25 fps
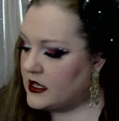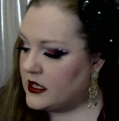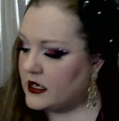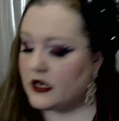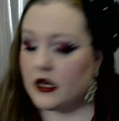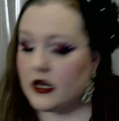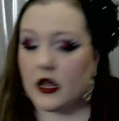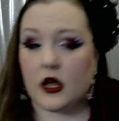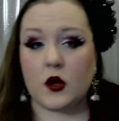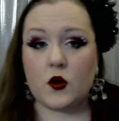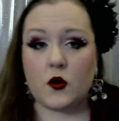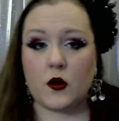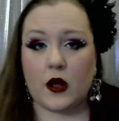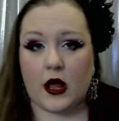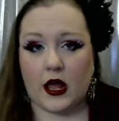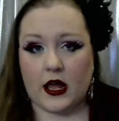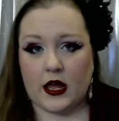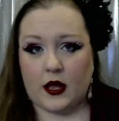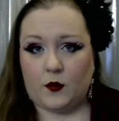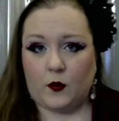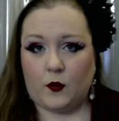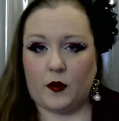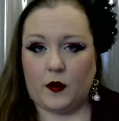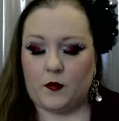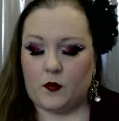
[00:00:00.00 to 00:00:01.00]
No, I
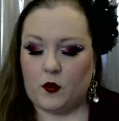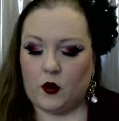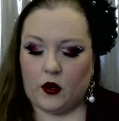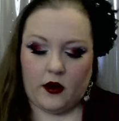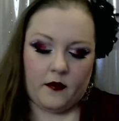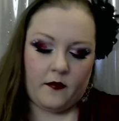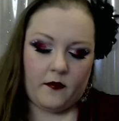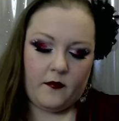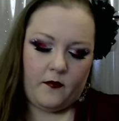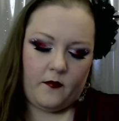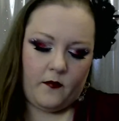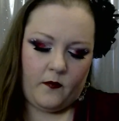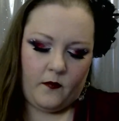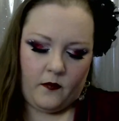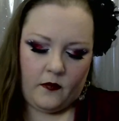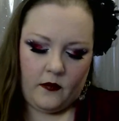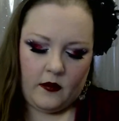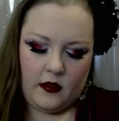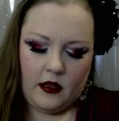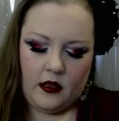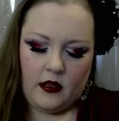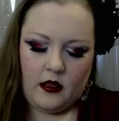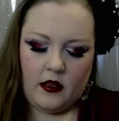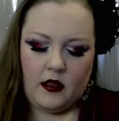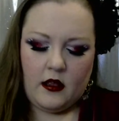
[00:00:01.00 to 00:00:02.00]
had one more.
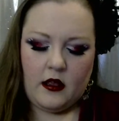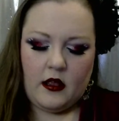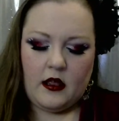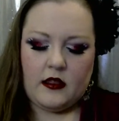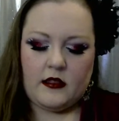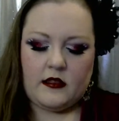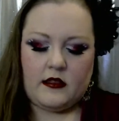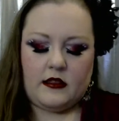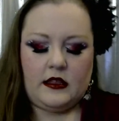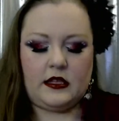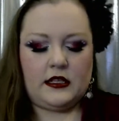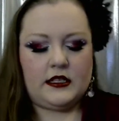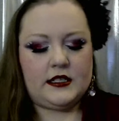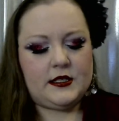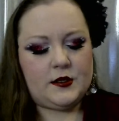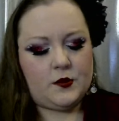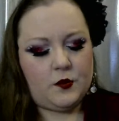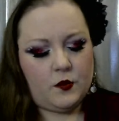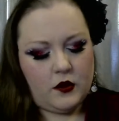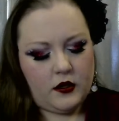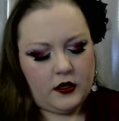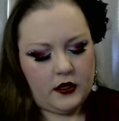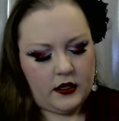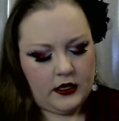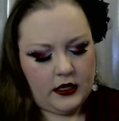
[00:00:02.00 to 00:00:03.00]
This
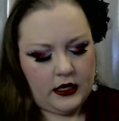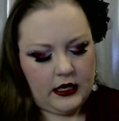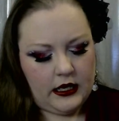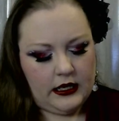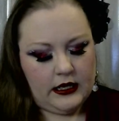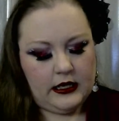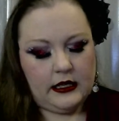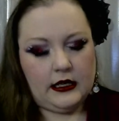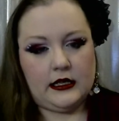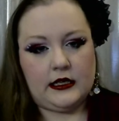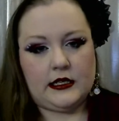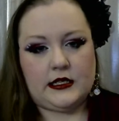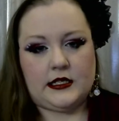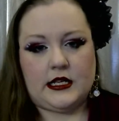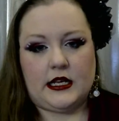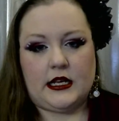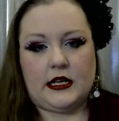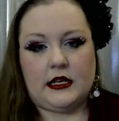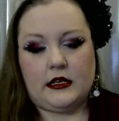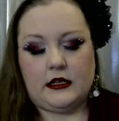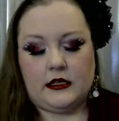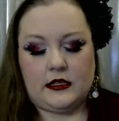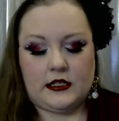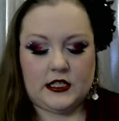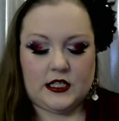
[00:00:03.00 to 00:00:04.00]
one is
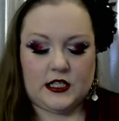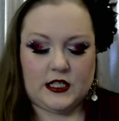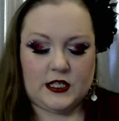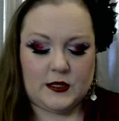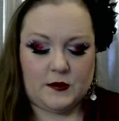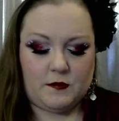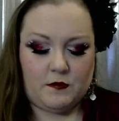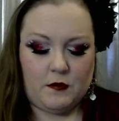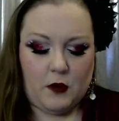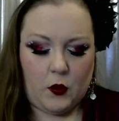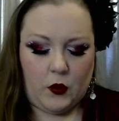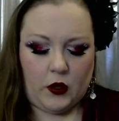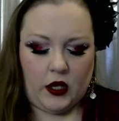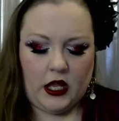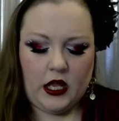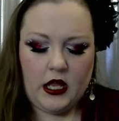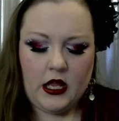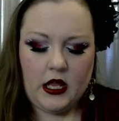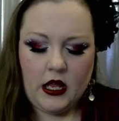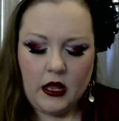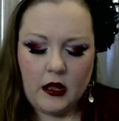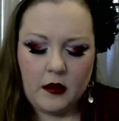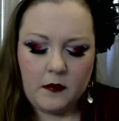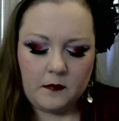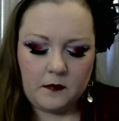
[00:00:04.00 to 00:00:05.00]
in
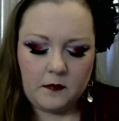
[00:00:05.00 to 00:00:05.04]
Smoky.